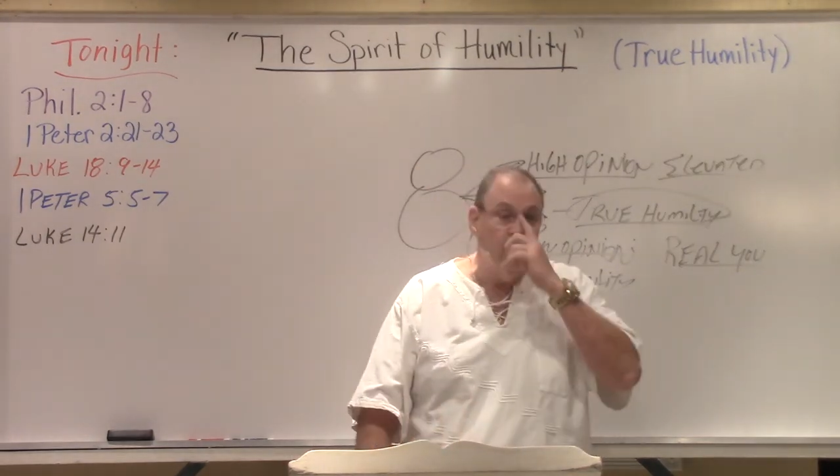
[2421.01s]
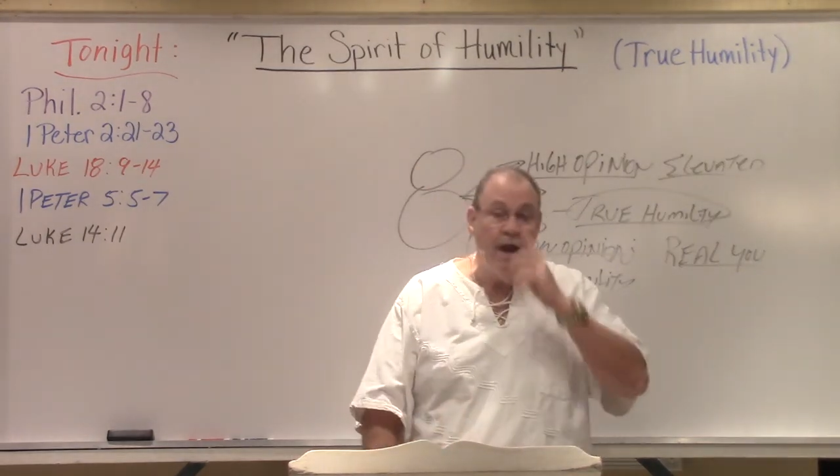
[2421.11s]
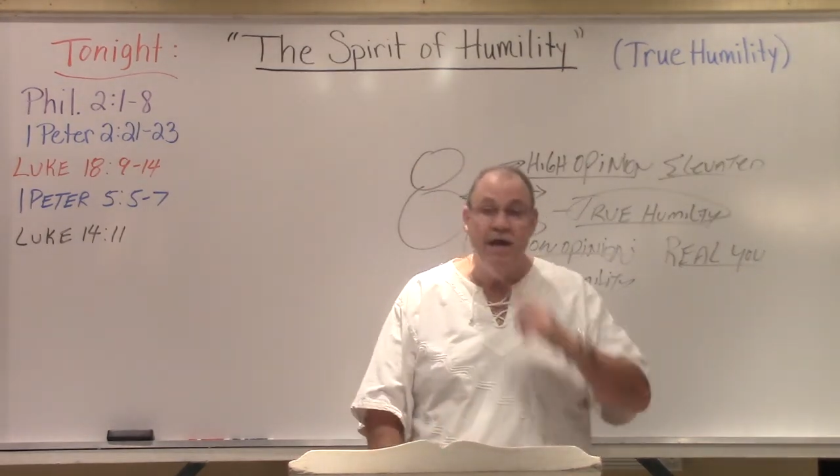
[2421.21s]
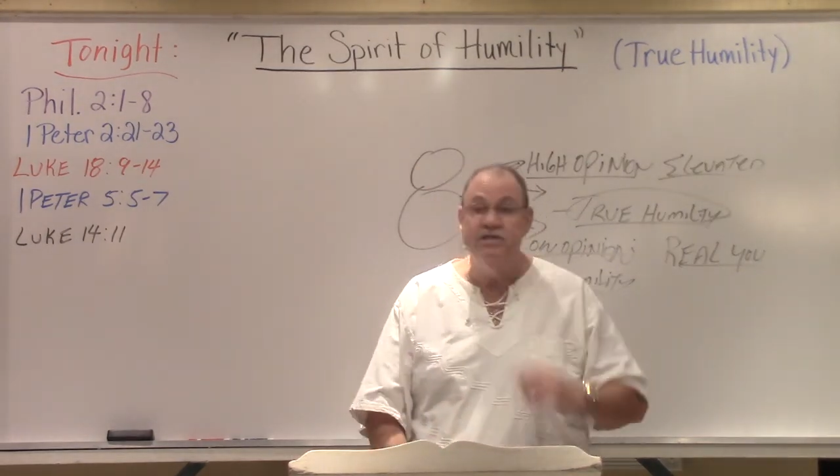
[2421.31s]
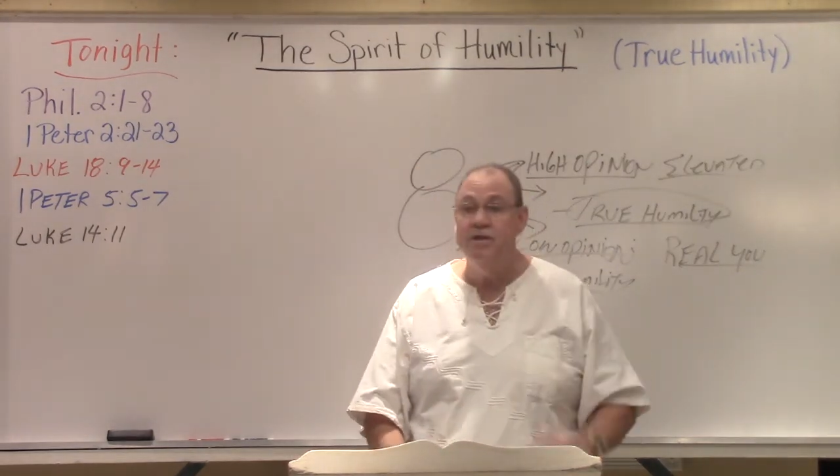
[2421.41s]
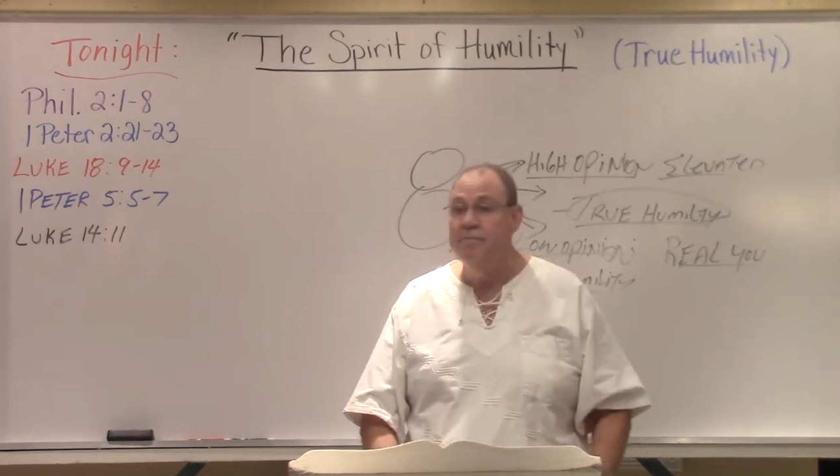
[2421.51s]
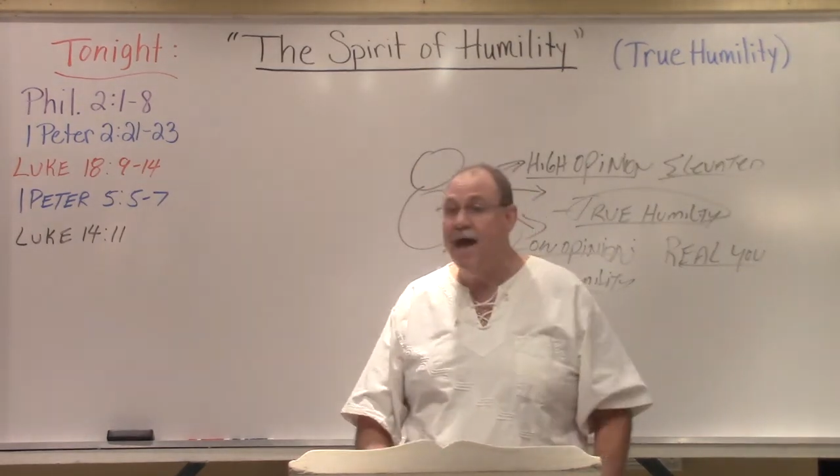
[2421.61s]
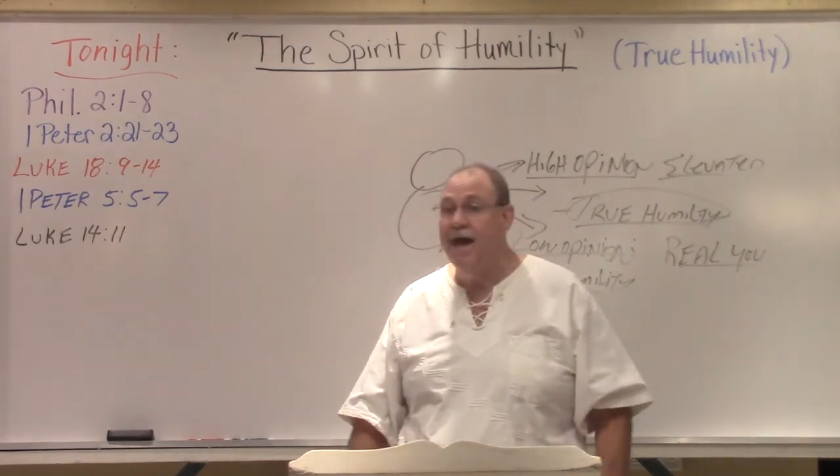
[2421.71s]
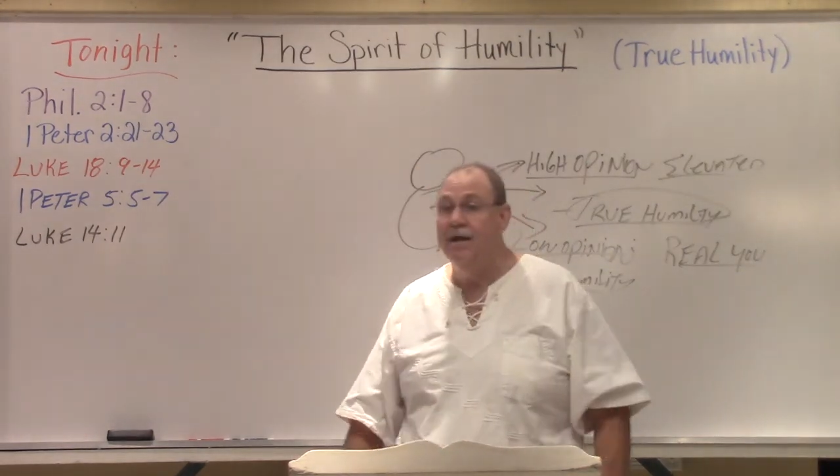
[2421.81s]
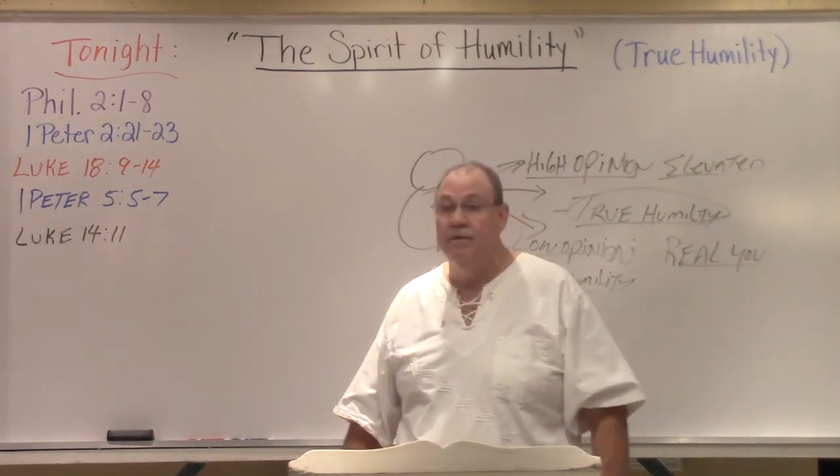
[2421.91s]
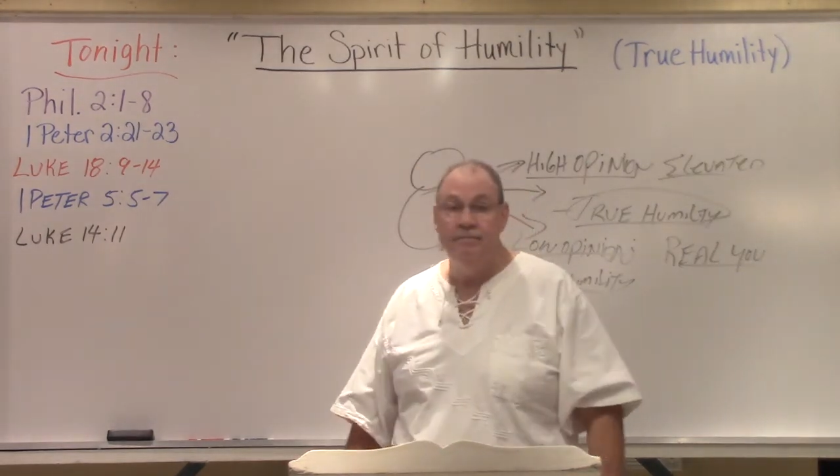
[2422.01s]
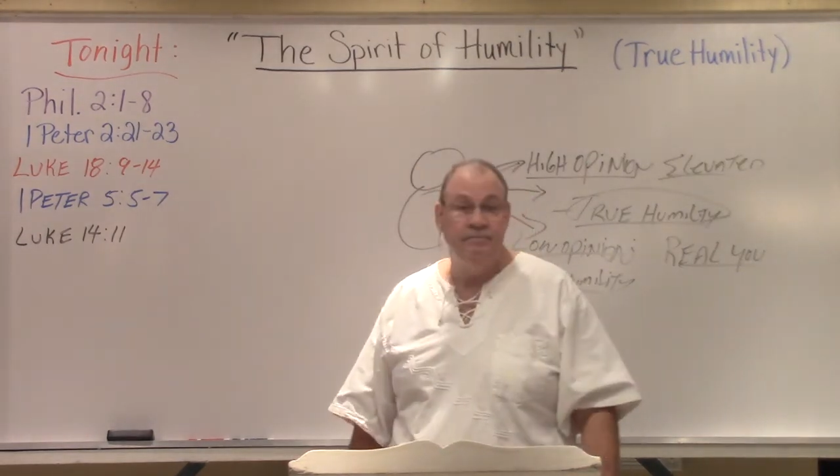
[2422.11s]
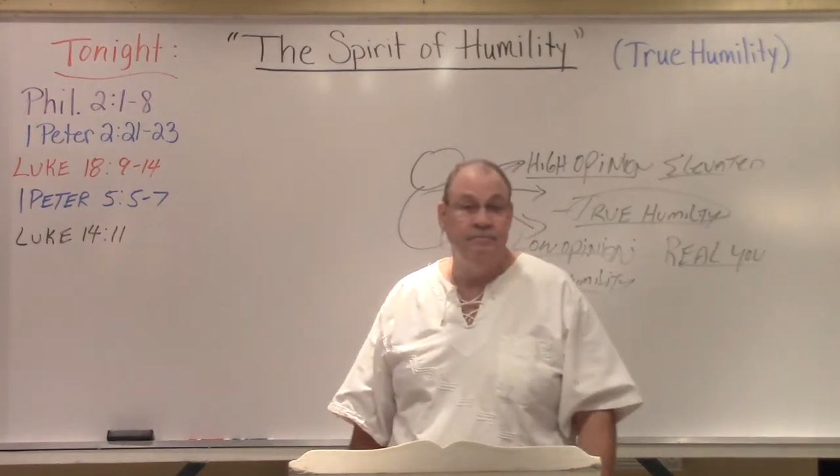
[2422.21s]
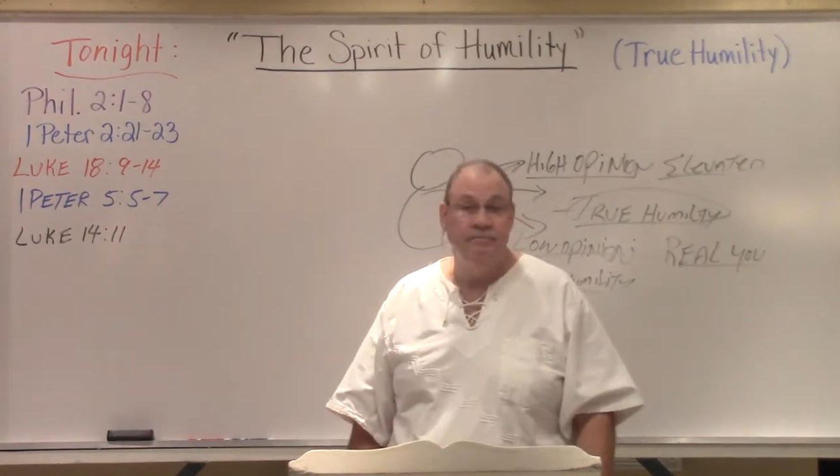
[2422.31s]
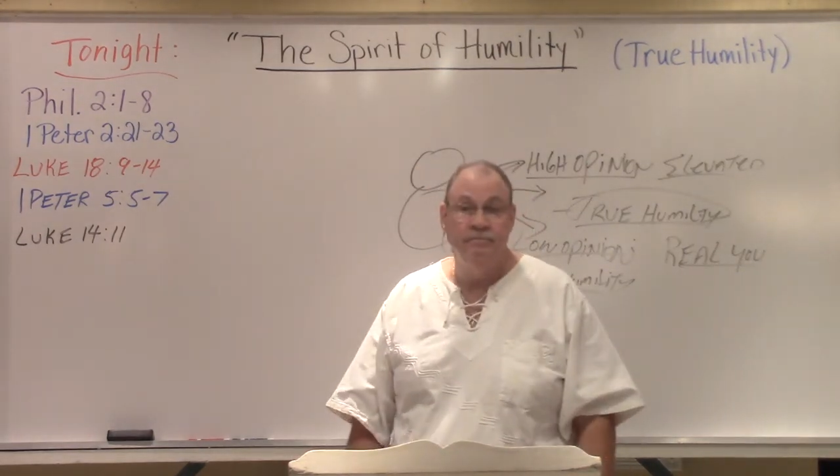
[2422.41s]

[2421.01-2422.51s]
rage in battle.